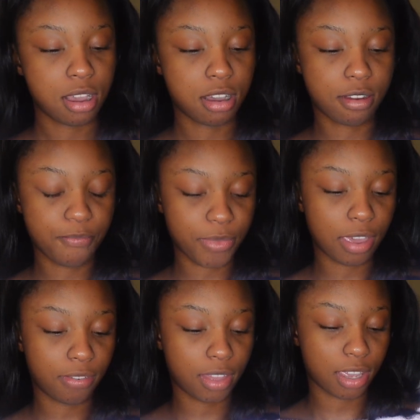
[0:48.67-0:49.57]
I
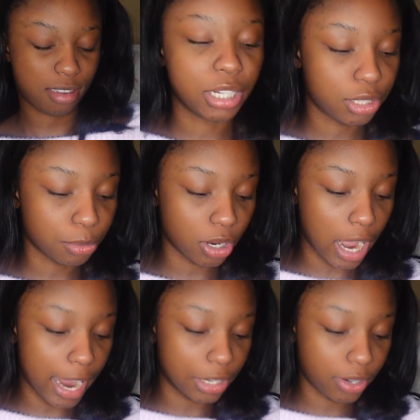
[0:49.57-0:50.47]
feel like much more
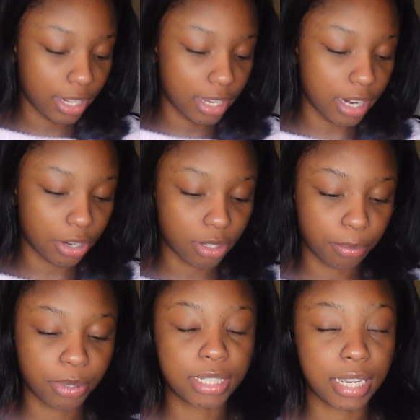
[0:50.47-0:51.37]
hydrating and actually
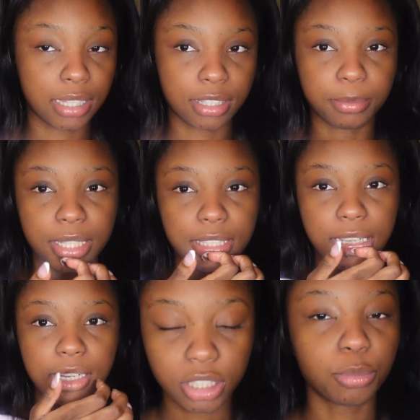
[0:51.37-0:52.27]
protects my
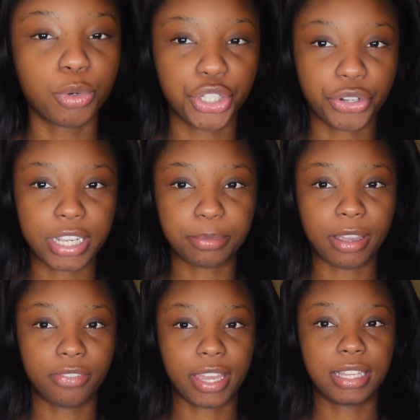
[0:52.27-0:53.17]
skin. To moisturize my
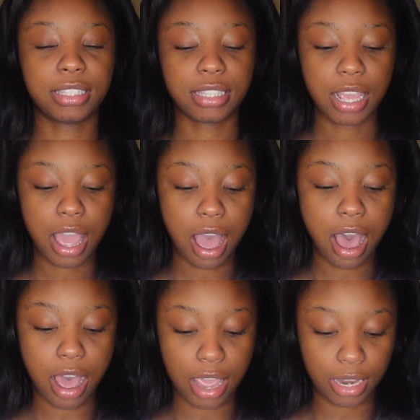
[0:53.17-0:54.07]
face,
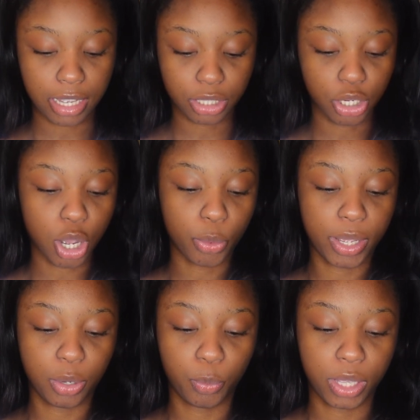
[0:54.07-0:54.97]
I like to go
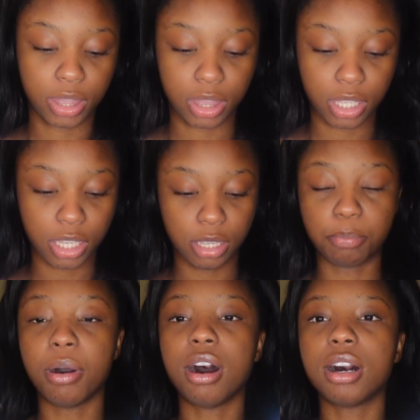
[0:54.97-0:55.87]
in with the
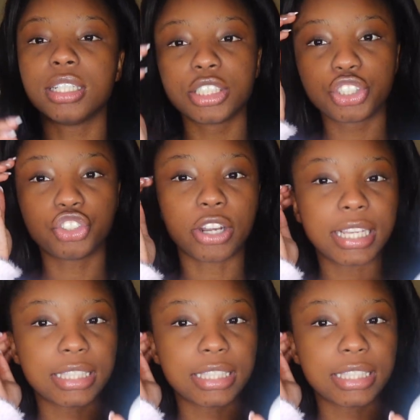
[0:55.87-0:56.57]
Pond's Dry